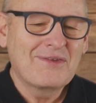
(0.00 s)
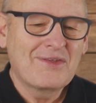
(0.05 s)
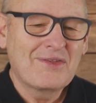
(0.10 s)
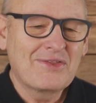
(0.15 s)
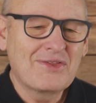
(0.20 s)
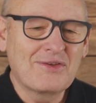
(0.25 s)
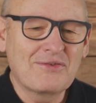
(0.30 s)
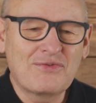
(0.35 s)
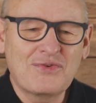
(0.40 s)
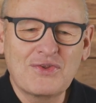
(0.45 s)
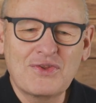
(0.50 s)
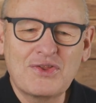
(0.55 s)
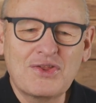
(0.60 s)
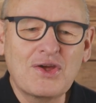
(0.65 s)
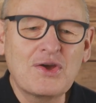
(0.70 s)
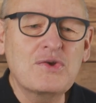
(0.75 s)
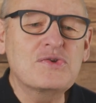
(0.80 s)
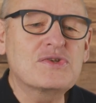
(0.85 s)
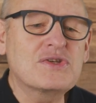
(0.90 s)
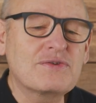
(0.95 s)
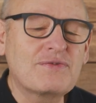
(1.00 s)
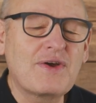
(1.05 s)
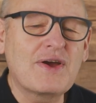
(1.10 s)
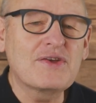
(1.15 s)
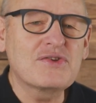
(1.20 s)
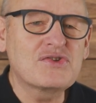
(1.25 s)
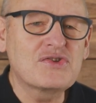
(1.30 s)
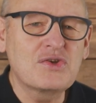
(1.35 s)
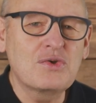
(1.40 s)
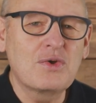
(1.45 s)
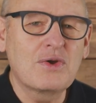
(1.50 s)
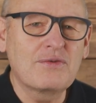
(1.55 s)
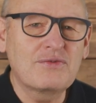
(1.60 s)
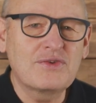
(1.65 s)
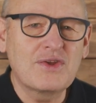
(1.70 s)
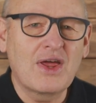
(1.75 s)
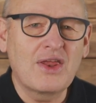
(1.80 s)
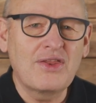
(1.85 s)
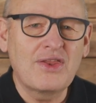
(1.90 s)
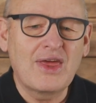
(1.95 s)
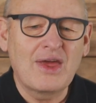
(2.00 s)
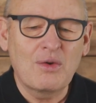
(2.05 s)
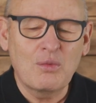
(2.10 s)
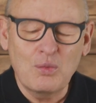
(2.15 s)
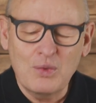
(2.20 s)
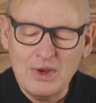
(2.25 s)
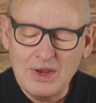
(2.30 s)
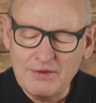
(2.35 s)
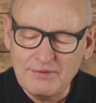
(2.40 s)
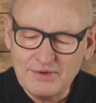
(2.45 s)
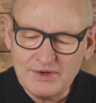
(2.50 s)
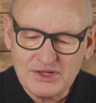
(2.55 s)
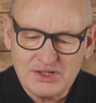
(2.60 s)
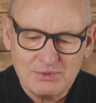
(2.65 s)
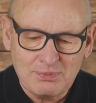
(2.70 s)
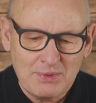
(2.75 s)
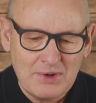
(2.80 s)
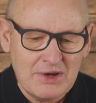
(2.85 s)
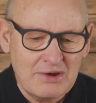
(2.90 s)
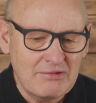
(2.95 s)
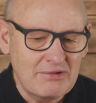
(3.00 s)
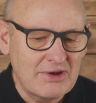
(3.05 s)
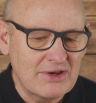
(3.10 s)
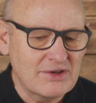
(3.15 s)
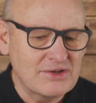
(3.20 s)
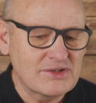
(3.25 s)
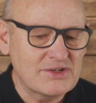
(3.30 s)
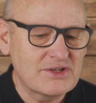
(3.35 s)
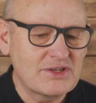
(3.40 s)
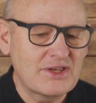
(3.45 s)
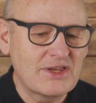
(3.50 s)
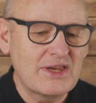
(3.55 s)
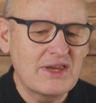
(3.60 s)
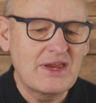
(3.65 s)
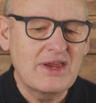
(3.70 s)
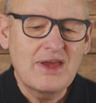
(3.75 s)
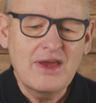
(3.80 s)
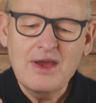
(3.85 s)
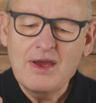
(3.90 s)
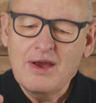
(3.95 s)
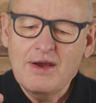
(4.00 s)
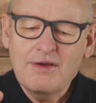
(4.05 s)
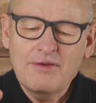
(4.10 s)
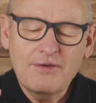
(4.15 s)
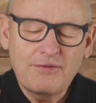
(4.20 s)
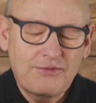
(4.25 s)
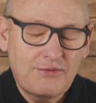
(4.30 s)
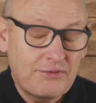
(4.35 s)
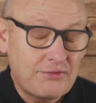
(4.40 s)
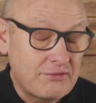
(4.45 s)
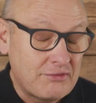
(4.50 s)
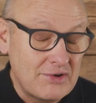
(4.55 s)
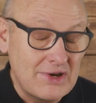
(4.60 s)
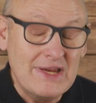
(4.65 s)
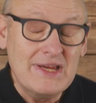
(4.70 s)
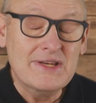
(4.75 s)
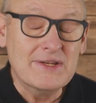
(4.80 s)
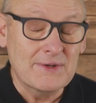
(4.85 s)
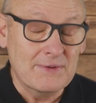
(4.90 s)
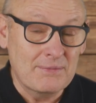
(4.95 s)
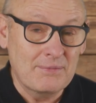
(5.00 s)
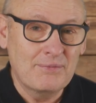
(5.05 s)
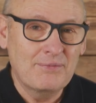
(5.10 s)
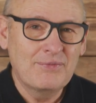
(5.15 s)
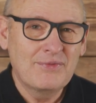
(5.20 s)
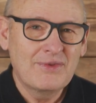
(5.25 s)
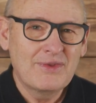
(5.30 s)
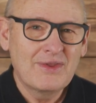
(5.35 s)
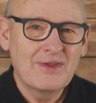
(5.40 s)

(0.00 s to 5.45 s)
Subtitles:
that for those of us who have done that, we have experienced the freedom